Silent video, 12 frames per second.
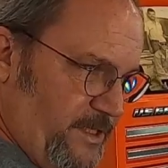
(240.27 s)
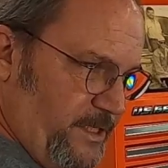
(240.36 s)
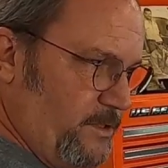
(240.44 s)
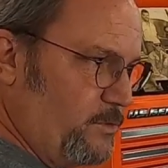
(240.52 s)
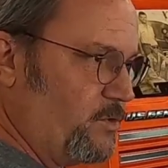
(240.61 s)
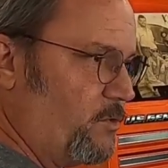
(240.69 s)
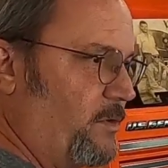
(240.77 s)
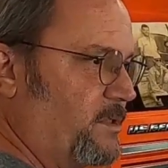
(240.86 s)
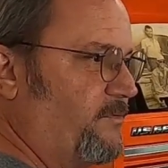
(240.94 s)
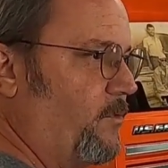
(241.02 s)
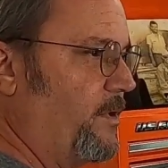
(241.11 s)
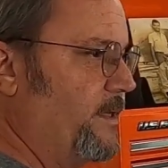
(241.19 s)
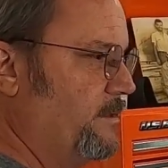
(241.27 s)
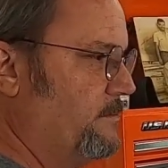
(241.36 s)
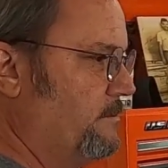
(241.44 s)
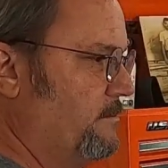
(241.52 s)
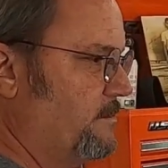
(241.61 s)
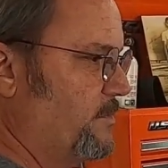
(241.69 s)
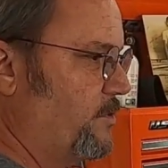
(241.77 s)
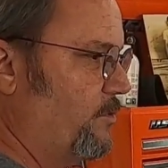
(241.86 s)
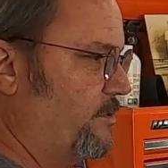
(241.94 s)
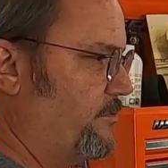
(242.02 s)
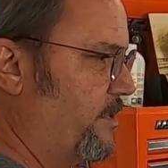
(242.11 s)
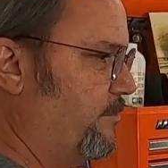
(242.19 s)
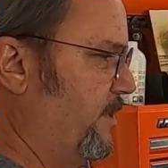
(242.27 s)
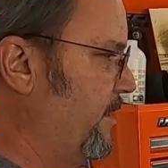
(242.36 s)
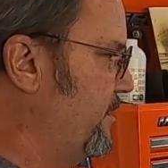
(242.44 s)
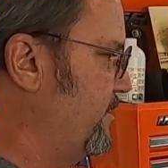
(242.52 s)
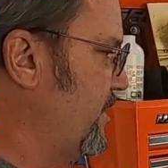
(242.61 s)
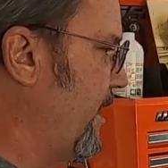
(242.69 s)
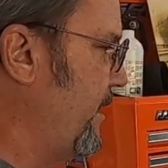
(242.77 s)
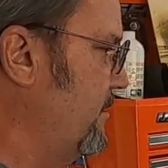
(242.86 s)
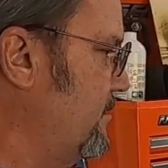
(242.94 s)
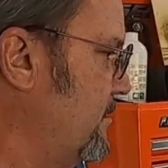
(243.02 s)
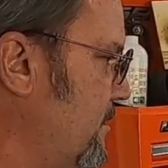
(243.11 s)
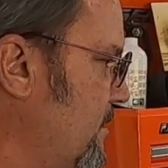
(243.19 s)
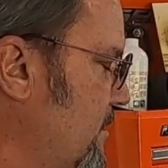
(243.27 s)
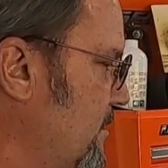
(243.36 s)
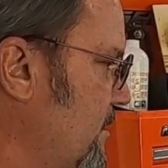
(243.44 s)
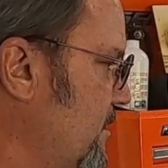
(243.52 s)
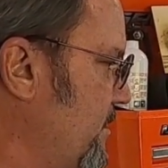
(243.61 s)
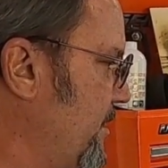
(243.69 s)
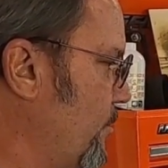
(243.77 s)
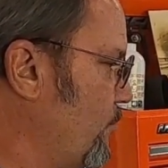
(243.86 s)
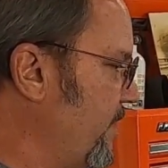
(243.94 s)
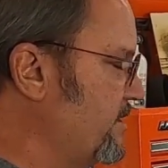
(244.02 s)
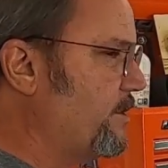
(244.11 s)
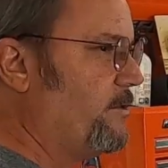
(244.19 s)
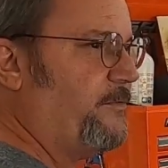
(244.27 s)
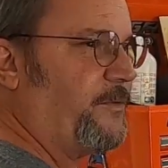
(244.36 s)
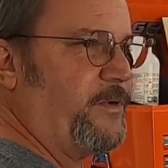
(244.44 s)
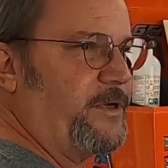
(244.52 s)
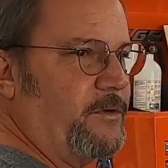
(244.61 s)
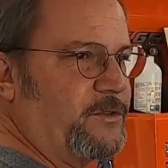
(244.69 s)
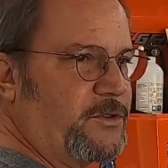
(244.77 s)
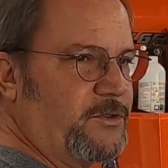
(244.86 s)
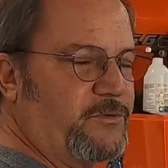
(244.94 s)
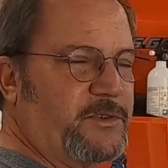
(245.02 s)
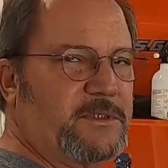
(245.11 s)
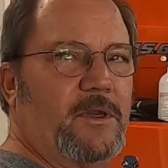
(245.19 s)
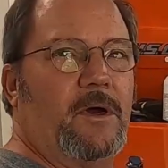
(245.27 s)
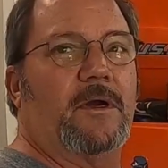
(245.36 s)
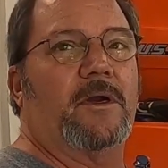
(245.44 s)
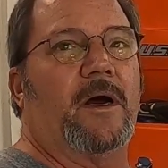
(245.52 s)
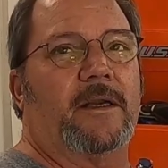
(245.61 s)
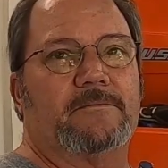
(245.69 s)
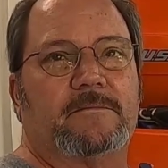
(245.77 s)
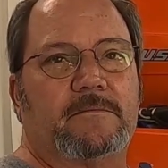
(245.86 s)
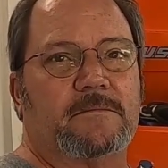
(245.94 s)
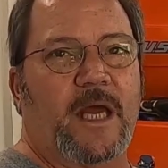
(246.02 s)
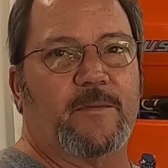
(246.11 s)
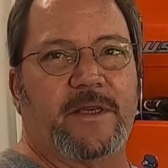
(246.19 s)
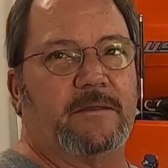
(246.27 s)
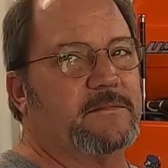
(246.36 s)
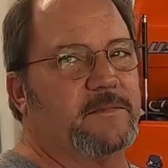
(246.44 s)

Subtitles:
to get new doors for it. The doors were completely shot. The original 302 was long gone. I mean,